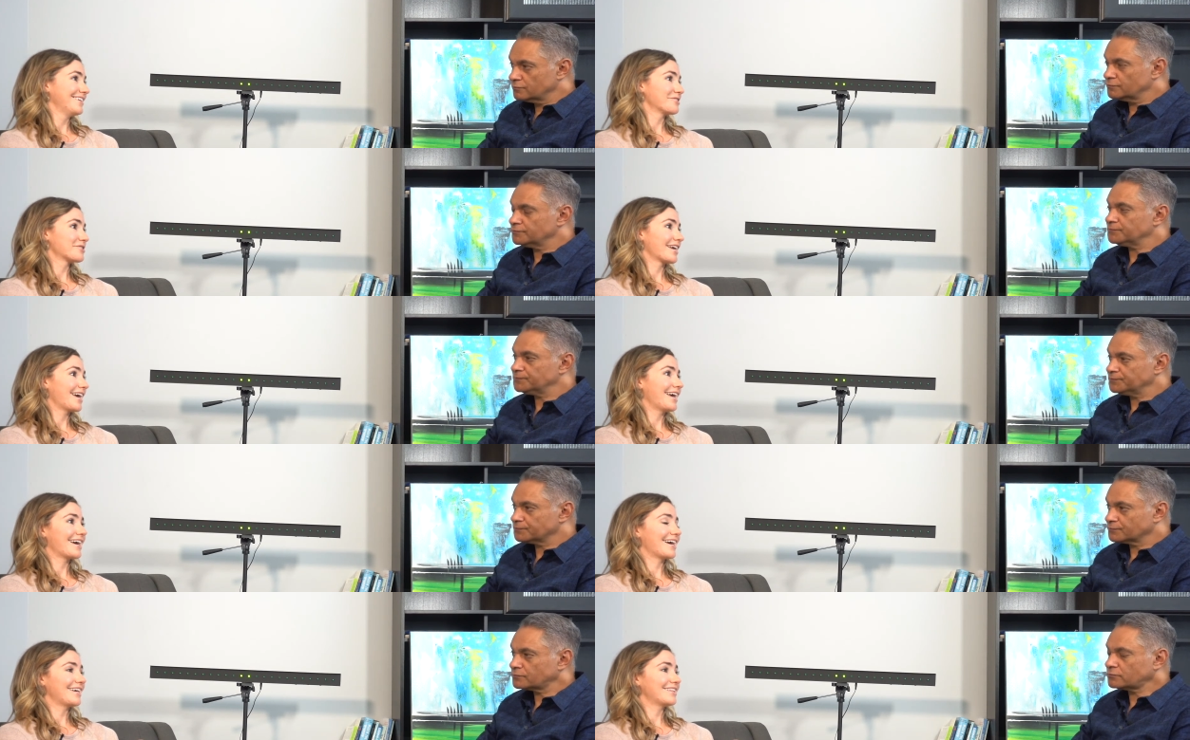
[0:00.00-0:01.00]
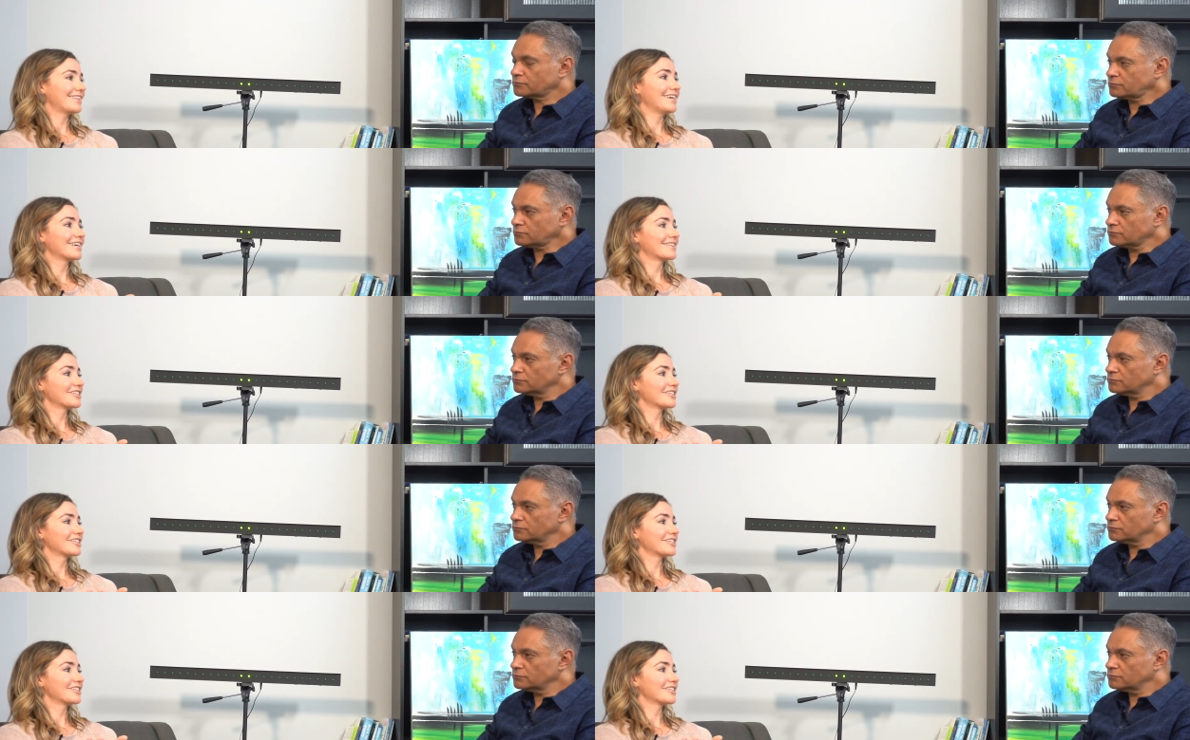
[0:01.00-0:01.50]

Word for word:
Speaker 1: you know, saying, "Hey, I think